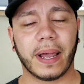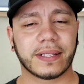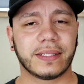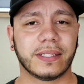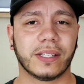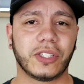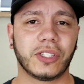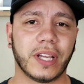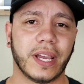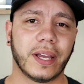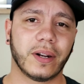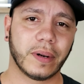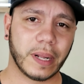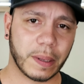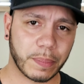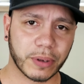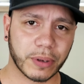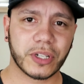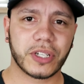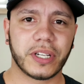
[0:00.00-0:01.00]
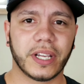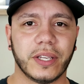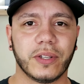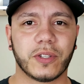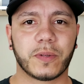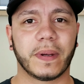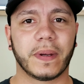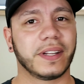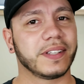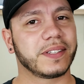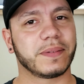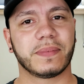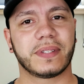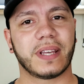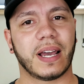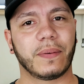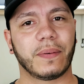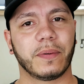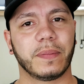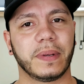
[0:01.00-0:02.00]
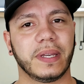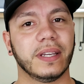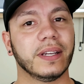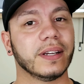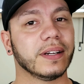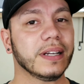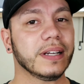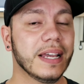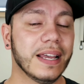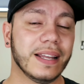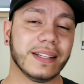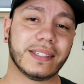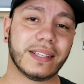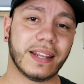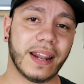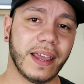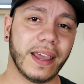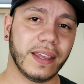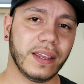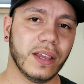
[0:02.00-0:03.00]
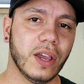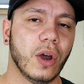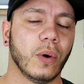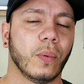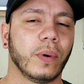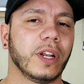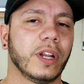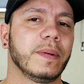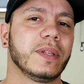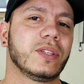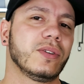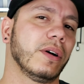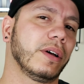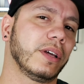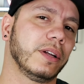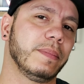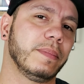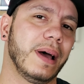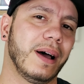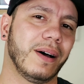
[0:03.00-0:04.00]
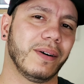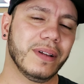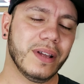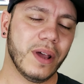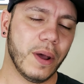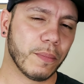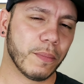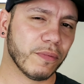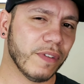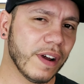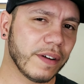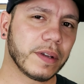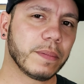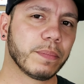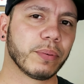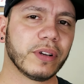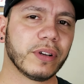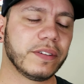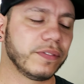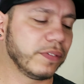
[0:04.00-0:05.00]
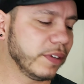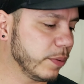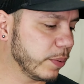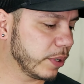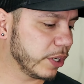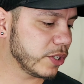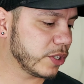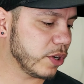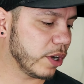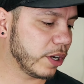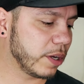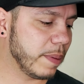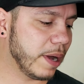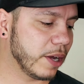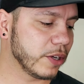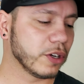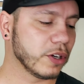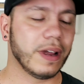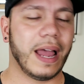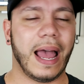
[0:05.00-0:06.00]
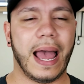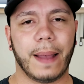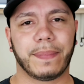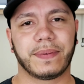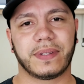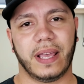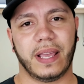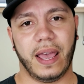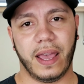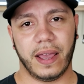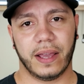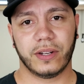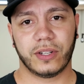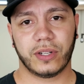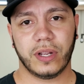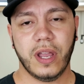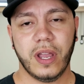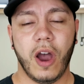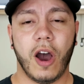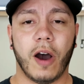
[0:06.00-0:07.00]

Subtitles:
back to the channel, and I appreciate you spending some time with me here. Today, we're going to be talking about, very briefly, we're going to talk about your app's edge.